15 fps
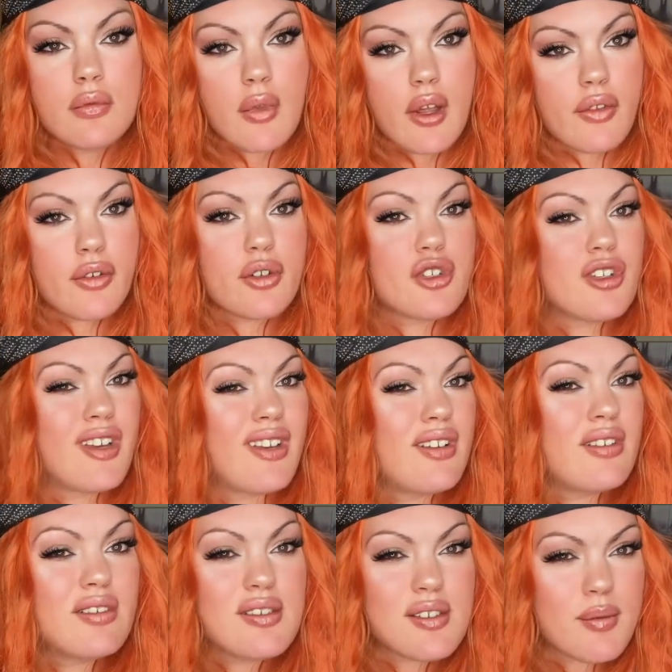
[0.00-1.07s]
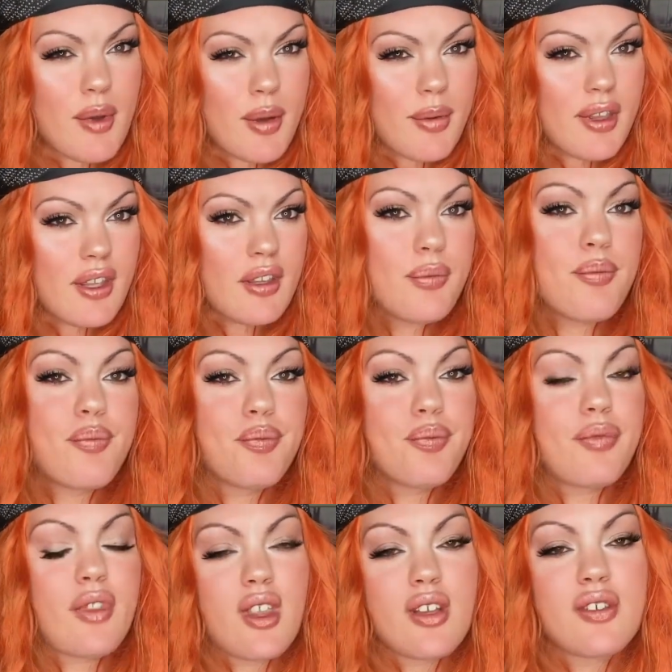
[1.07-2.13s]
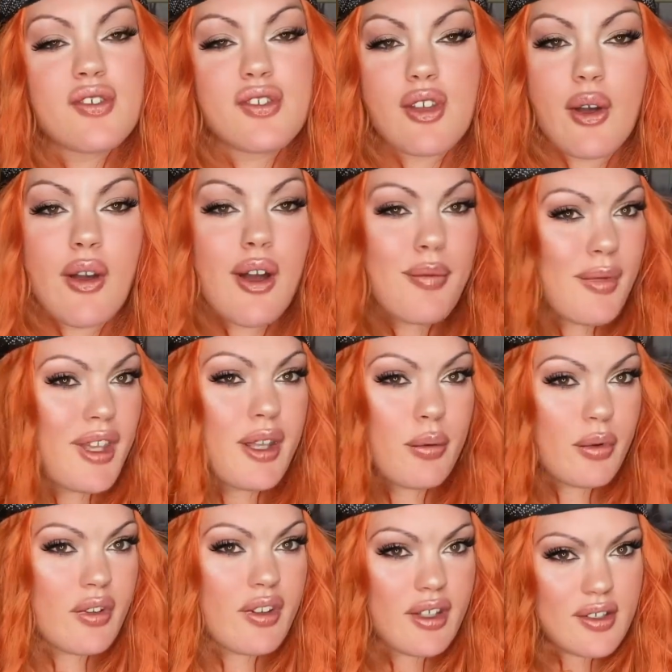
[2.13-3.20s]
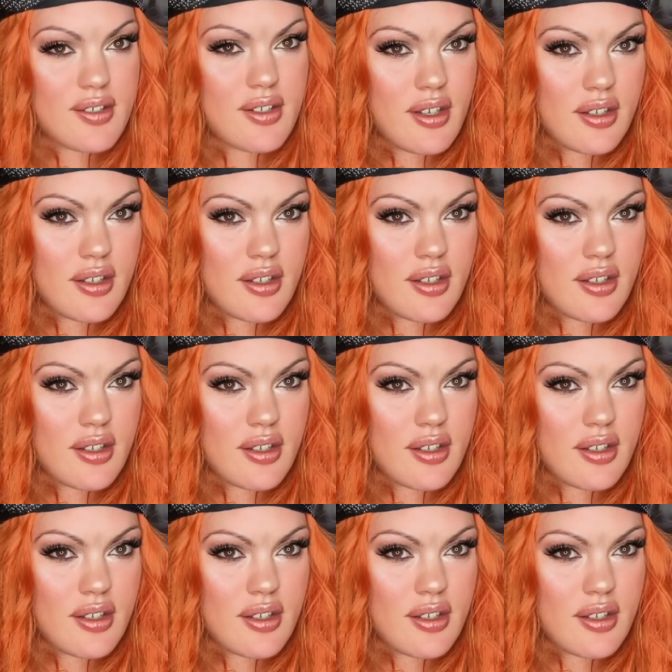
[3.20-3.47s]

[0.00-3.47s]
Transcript: other channels maybe? So I'll make it really easy.